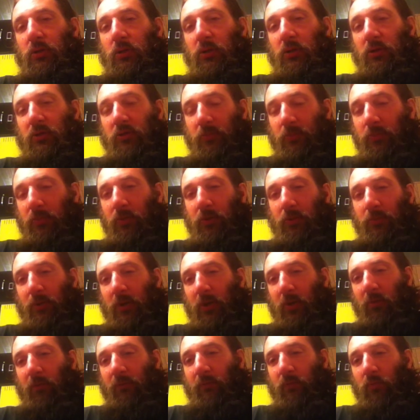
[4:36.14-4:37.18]
is a pretty
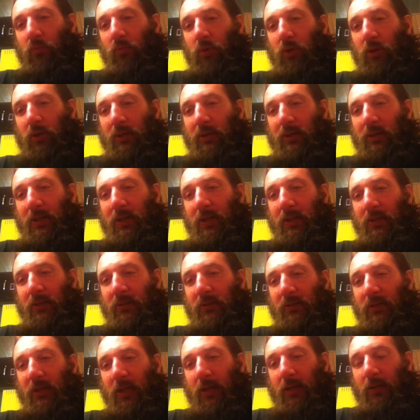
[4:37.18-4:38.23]
powerful one, and that is
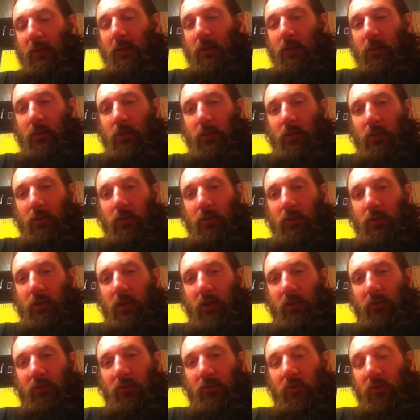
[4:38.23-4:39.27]
that
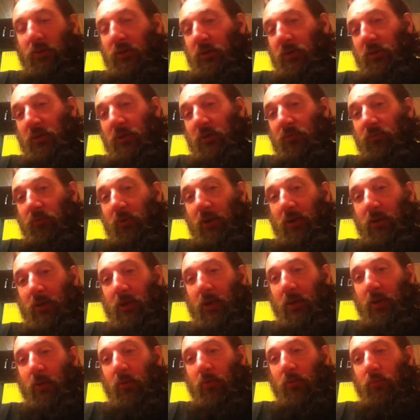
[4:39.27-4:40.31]
gang stalking, at least right
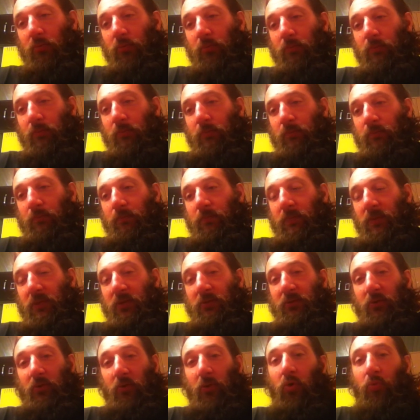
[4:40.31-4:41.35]
now,
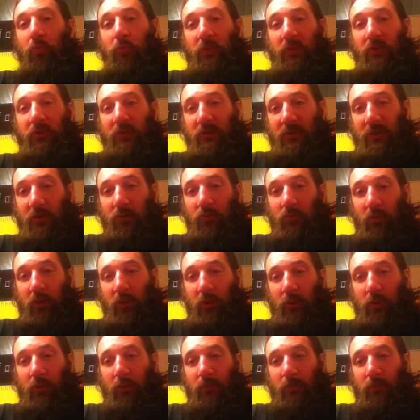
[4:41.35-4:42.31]
is an open secret.